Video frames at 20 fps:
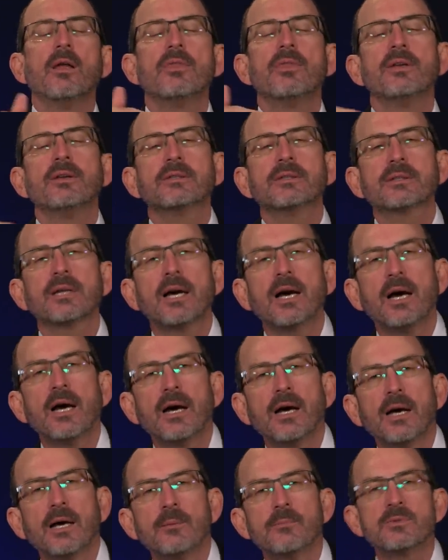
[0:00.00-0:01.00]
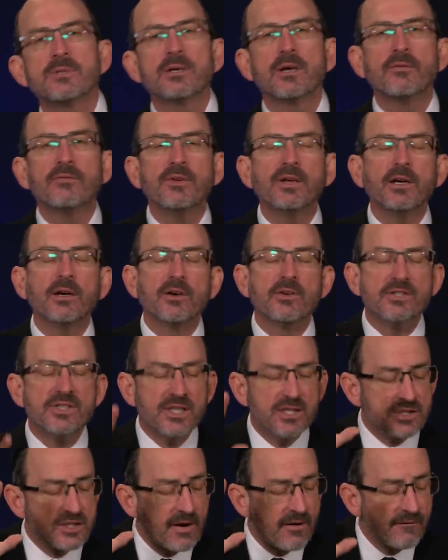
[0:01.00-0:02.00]
the times of years,
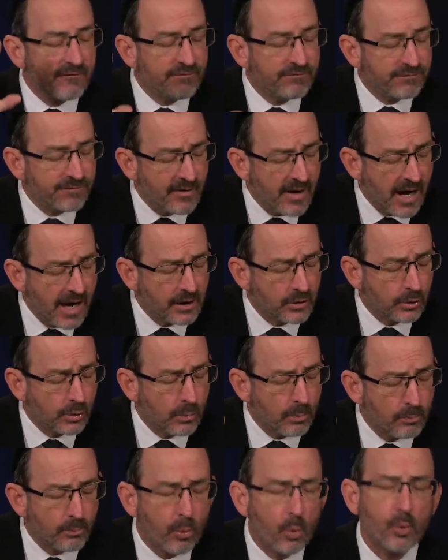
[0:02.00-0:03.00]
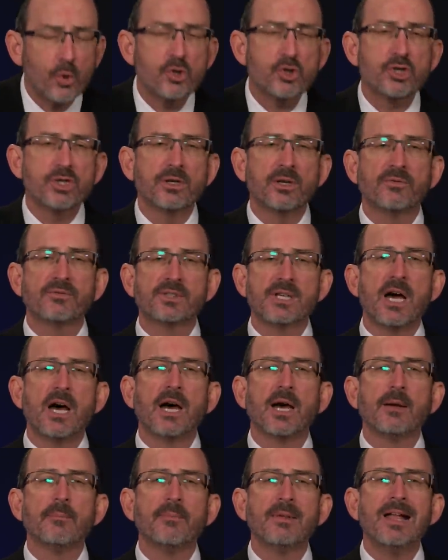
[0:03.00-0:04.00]
this final portion of
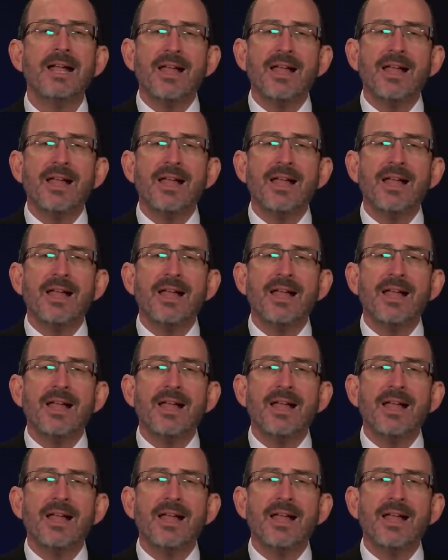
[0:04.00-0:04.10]
time,